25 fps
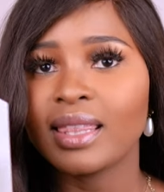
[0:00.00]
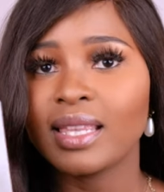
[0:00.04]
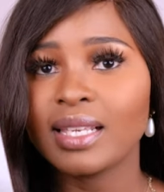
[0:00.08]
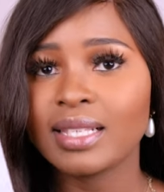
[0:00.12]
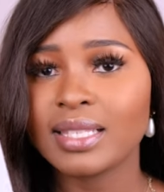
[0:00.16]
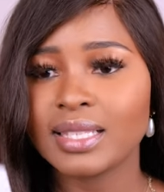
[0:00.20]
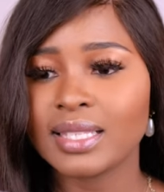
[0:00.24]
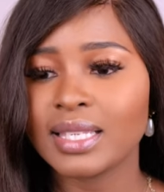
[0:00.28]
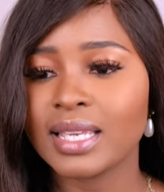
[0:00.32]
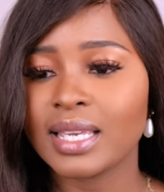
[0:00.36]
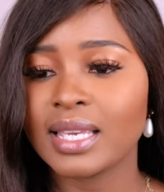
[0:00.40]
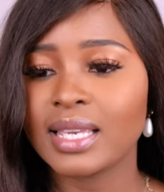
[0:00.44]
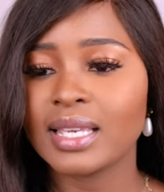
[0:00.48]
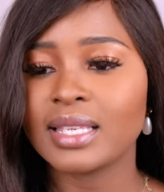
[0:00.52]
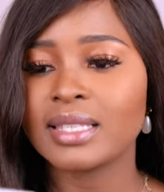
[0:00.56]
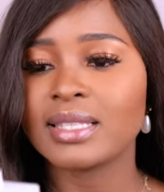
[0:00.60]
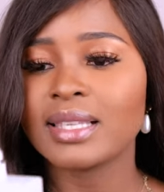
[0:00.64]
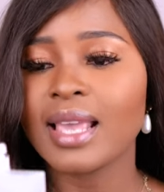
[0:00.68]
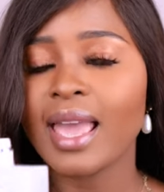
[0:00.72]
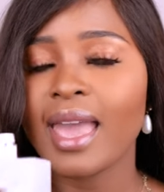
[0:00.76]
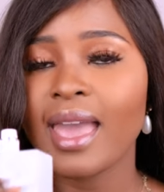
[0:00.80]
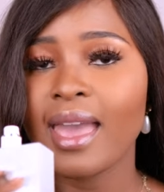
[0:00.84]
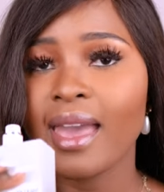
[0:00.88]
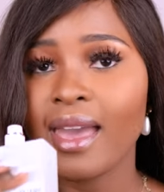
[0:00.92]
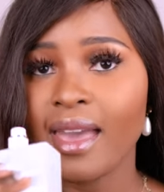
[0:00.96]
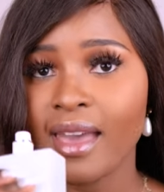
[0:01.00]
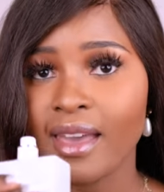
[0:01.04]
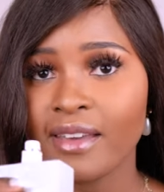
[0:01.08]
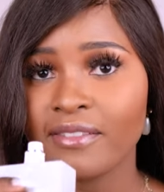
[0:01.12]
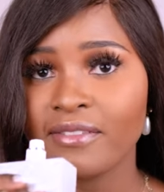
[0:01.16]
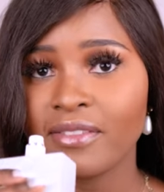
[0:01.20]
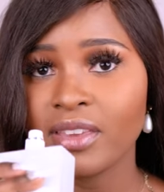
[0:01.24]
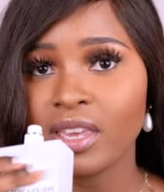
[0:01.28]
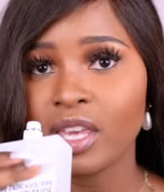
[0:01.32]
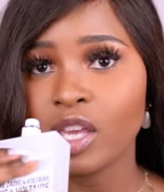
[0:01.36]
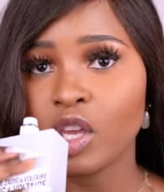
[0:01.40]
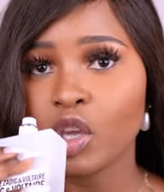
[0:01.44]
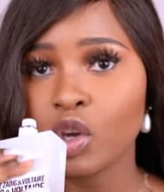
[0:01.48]
This is a
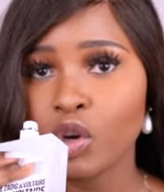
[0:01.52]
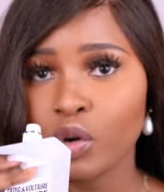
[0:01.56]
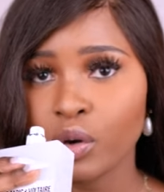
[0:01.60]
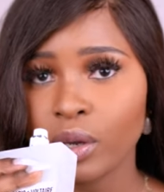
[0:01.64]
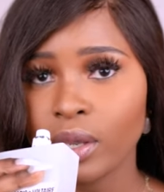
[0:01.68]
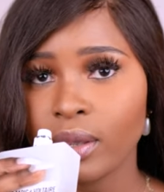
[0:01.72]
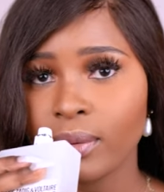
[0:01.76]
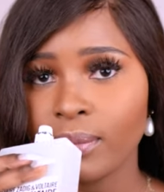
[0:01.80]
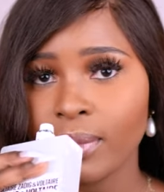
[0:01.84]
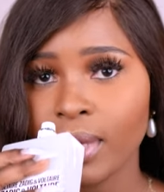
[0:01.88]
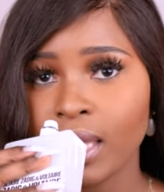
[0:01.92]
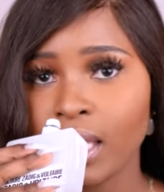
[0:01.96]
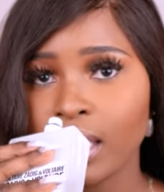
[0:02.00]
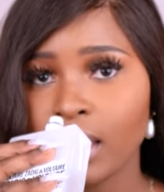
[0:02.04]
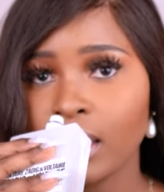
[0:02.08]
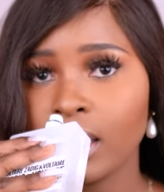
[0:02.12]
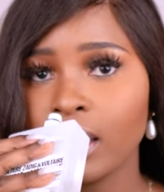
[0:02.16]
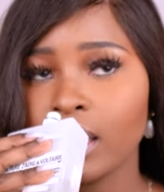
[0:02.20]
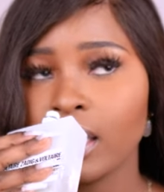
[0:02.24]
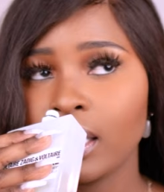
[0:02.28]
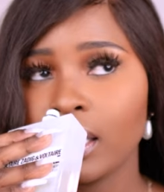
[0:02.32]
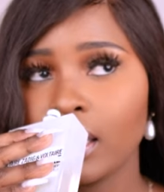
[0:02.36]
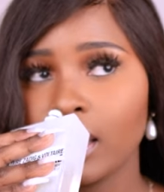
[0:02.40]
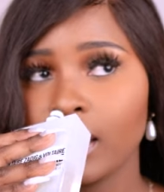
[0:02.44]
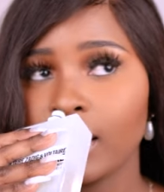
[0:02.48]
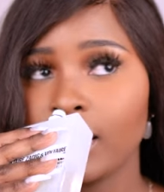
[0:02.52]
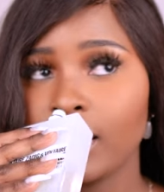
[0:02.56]
heavy, creamy